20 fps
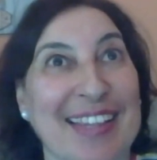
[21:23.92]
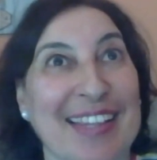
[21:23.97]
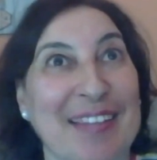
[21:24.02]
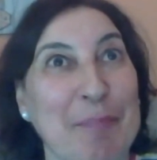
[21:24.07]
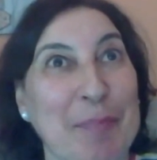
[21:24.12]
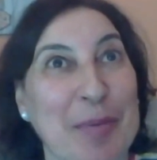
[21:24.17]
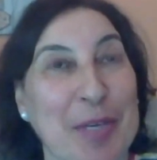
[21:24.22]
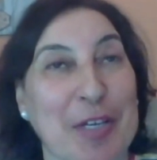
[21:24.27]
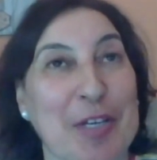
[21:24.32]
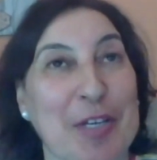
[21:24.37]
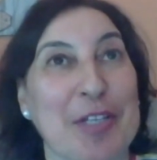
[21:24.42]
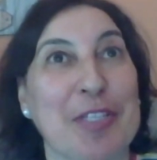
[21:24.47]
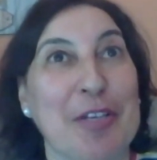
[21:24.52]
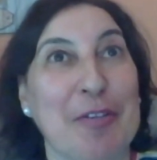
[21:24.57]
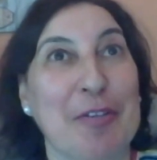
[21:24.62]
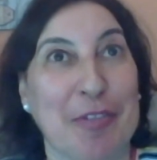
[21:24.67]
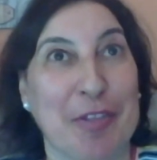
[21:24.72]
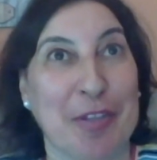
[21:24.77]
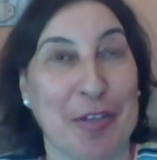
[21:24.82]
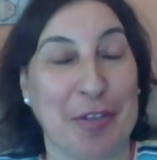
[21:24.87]
because
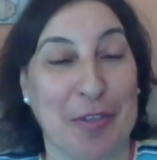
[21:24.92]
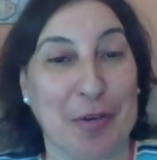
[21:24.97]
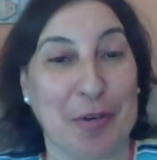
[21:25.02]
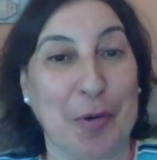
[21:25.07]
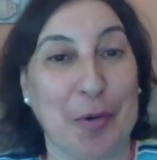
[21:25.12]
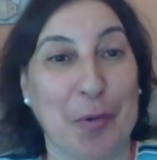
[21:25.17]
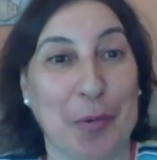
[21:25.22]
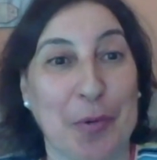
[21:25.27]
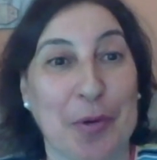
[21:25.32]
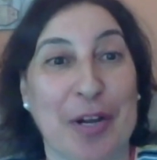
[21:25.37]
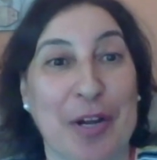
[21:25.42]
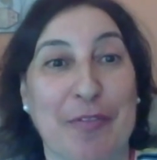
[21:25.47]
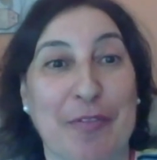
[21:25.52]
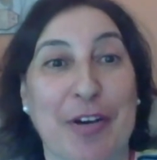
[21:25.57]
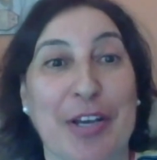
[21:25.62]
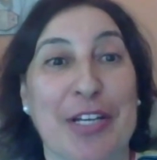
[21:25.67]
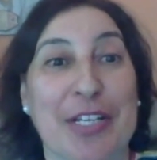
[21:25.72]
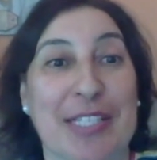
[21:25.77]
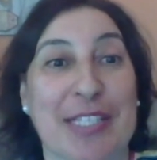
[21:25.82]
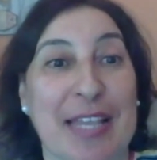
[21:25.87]
of the
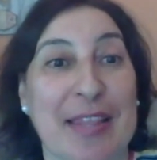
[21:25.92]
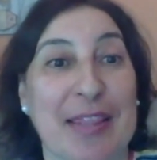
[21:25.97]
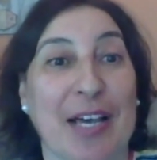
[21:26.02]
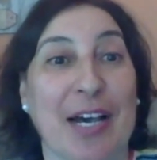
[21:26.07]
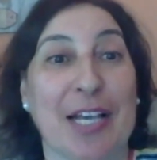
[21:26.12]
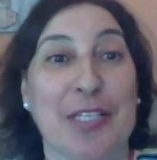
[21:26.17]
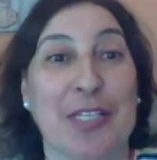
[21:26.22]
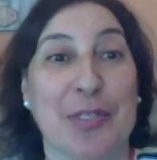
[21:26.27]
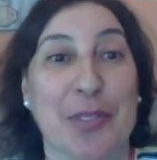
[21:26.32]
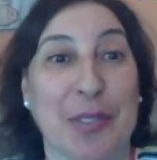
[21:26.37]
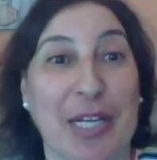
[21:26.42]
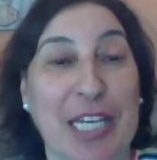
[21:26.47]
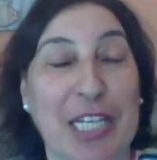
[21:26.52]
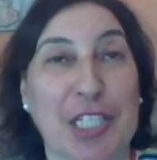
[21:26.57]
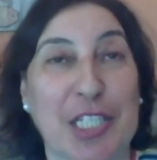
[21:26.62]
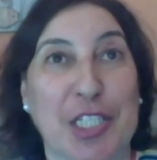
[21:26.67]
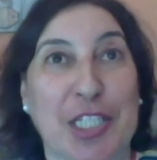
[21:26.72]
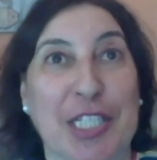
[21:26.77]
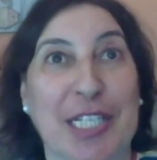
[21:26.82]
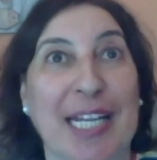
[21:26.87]
coronavirus and the
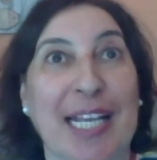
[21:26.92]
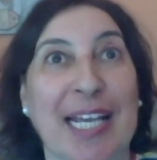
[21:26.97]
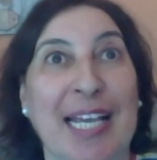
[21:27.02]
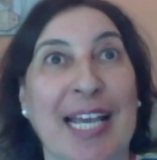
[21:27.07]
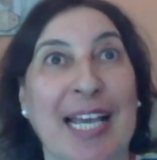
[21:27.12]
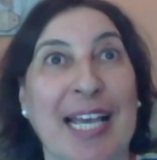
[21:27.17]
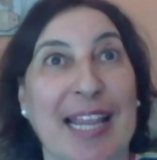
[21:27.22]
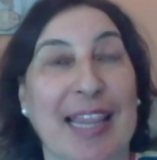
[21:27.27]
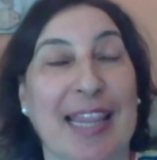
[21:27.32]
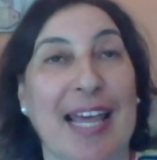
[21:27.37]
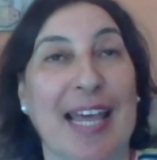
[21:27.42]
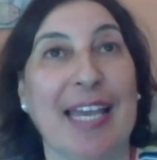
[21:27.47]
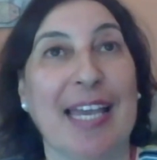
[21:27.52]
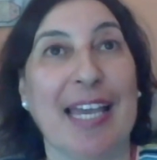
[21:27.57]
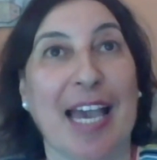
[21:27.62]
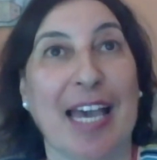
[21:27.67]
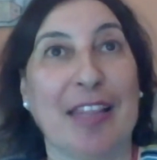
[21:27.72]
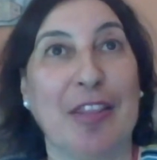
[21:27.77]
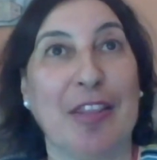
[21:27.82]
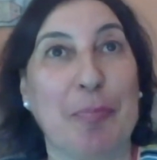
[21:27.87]
isolation, they
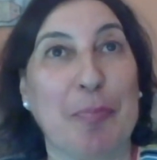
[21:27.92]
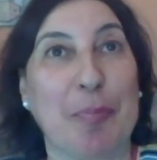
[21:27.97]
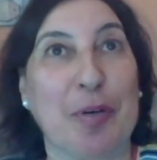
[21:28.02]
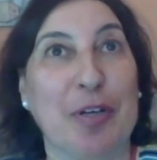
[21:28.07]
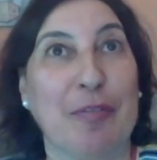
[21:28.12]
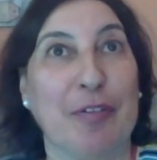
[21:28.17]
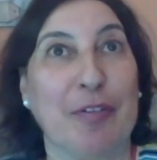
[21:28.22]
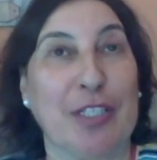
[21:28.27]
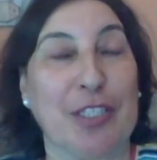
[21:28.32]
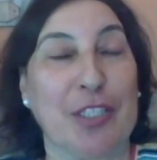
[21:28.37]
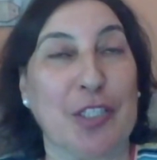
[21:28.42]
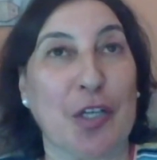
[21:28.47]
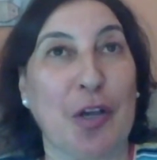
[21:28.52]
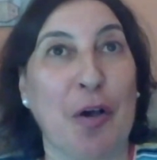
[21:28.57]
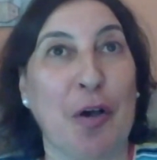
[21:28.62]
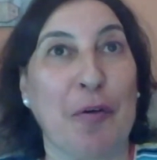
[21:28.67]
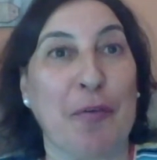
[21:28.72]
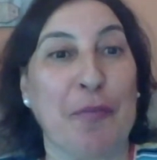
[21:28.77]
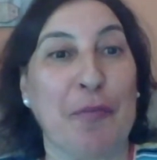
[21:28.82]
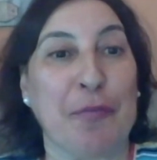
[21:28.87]
had the privilege
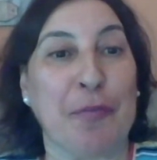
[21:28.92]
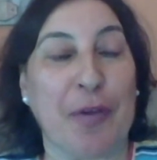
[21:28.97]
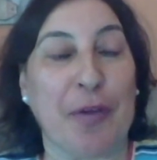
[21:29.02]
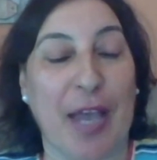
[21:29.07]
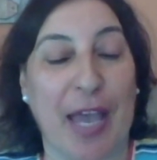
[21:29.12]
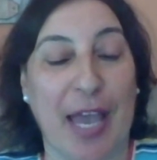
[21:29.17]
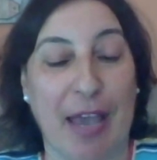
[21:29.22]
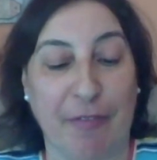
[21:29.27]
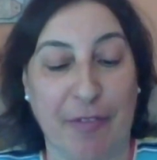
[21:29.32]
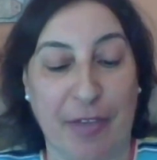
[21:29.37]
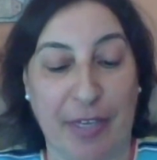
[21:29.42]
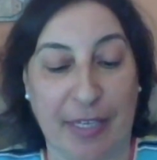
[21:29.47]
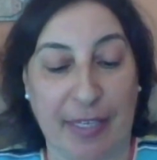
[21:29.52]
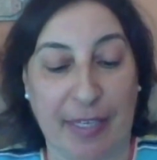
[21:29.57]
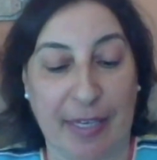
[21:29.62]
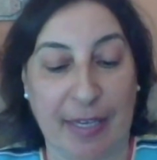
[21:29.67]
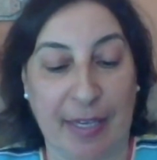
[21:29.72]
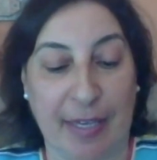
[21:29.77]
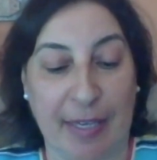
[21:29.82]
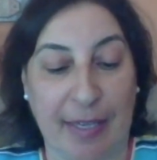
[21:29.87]
of having
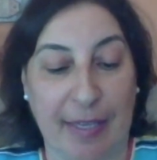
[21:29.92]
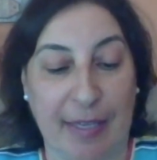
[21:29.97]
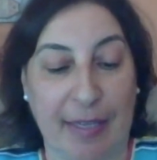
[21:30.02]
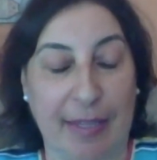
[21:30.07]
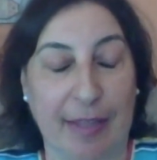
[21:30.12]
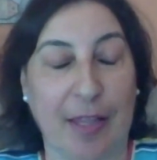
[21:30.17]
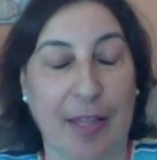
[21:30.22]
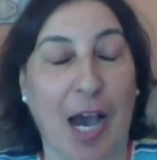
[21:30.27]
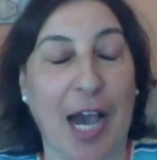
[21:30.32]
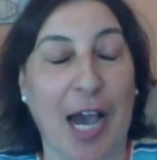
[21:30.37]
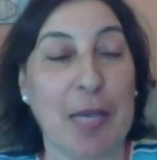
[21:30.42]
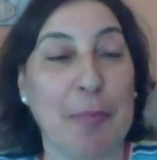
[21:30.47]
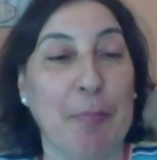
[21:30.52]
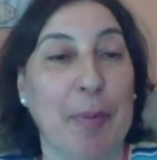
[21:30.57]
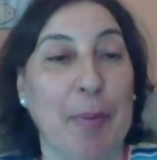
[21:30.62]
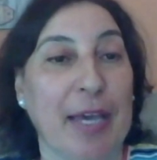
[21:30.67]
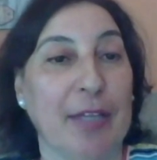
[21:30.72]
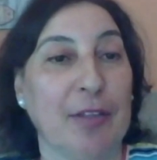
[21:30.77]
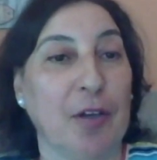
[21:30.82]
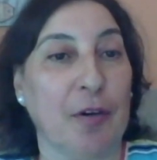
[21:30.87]
the
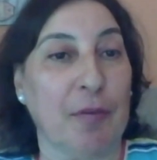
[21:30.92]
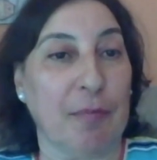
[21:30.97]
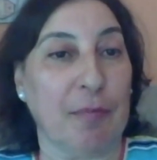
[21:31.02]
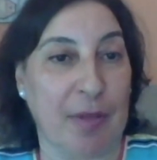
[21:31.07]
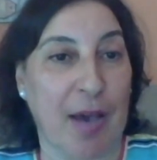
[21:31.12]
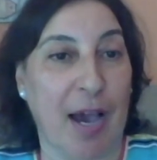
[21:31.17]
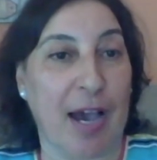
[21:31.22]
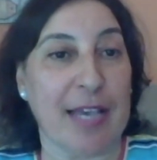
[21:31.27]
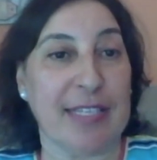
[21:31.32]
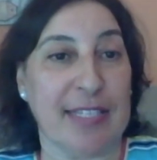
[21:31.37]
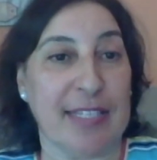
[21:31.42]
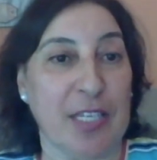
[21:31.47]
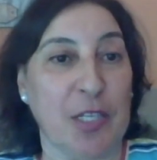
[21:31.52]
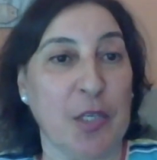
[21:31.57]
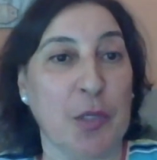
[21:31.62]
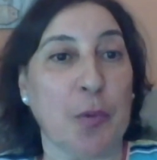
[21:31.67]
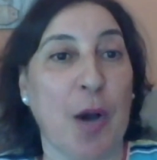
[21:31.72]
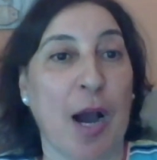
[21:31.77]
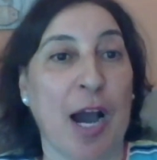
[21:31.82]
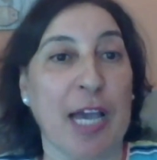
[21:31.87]
iPad, of the
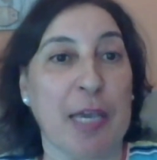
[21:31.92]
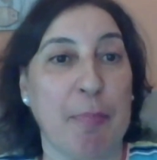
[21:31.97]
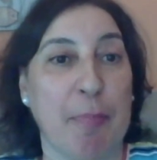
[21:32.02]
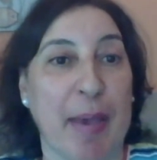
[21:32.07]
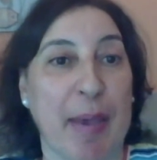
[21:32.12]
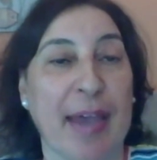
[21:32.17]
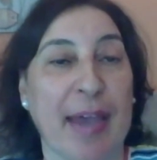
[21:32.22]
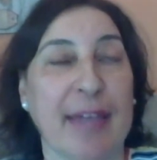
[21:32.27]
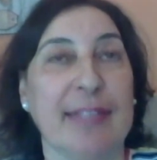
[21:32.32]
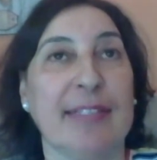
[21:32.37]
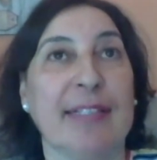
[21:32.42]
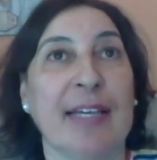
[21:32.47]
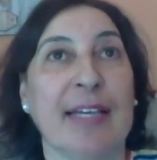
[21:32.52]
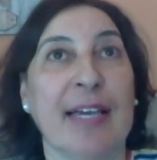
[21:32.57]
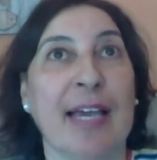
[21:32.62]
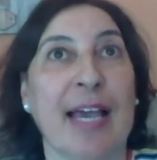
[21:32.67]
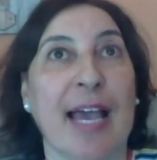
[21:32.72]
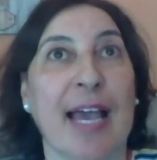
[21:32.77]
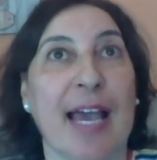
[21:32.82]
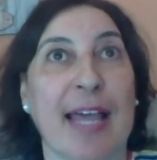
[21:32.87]
ICU iPad,
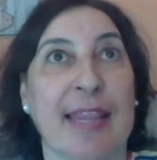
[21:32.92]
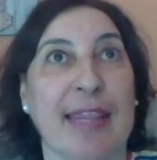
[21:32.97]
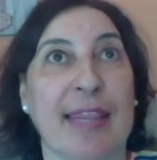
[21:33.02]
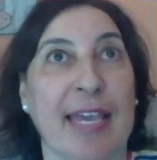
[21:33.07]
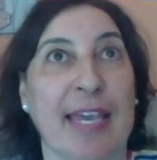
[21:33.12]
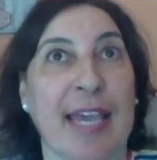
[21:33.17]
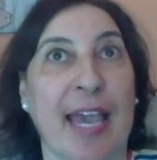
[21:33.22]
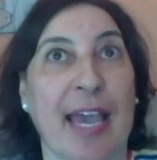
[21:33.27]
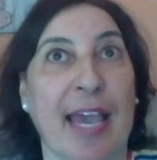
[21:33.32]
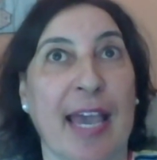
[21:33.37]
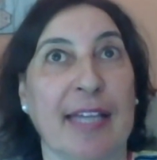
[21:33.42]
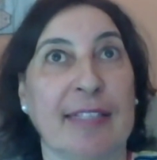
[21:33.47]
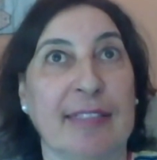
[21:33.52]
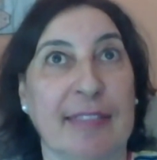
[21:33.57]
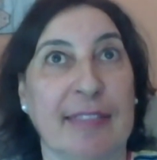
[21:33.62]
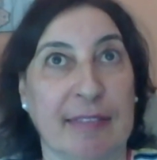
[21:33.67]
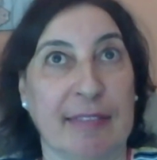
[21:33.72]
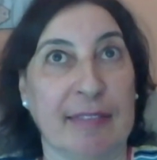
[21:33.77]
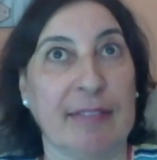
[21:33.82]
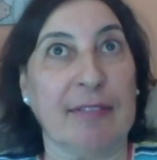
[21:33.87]
and they had
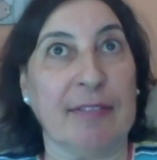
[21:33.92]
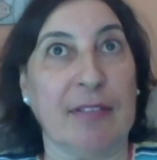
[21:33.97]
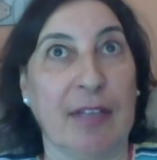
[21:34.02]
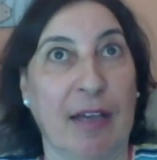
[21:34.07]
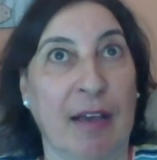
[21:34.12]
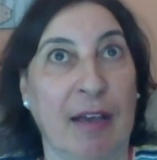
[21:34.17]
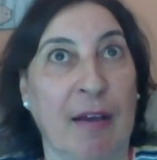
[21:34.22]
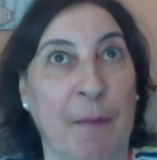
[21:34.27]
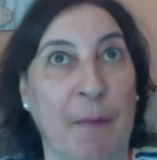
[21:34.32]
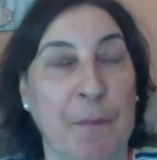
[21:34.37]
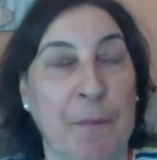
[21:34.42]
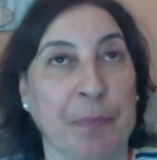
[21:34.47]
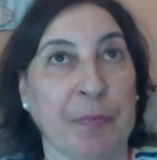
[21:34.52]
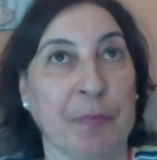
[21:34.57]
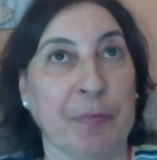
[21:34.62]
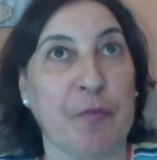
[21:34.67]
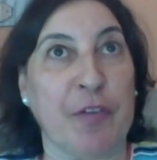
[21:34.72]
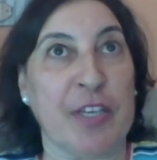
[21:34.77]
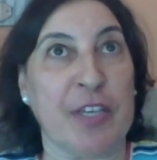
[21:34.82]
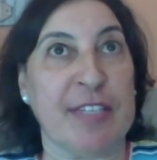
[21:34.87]

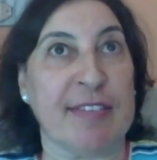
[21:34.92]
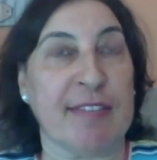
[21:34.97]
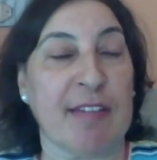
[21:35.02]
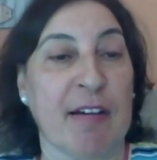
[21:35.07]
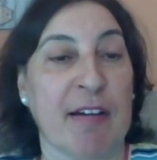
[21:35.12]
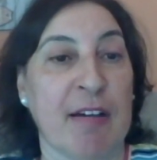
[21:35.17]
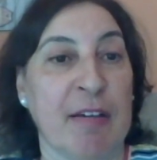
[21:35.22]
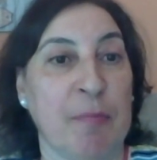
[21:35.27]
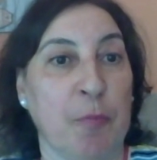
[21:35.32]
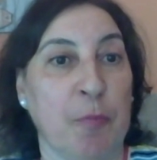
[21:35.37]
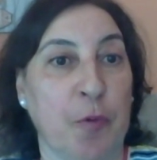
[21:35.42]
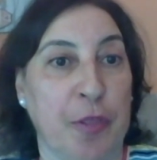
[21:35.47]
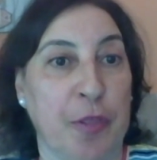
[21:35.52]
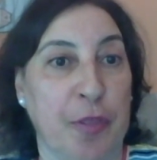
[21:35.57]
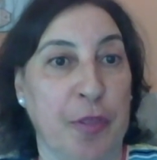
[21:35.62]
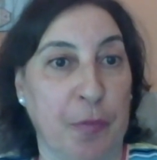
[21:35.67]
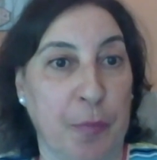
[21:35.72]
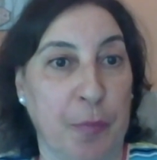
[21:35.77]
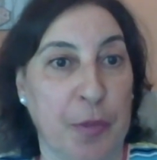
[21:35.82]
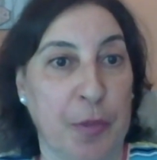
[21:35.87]
FaceTime
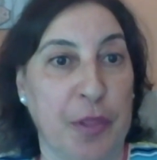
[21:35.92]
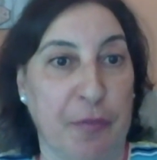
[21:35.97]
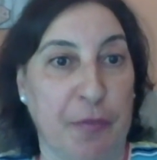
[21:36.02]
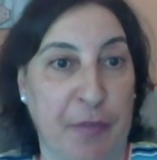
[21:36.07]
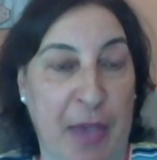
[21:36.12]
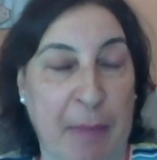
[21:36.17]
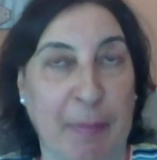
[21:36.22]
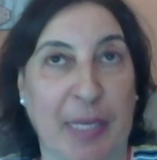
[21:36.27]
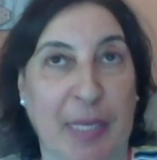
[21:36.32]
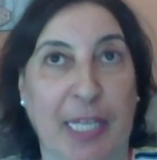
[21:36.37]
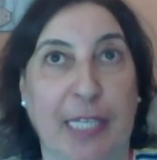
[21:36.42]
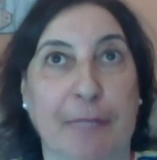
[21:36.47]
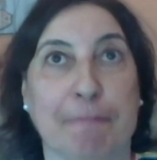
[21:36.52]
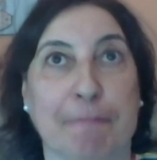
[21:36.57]
with the family.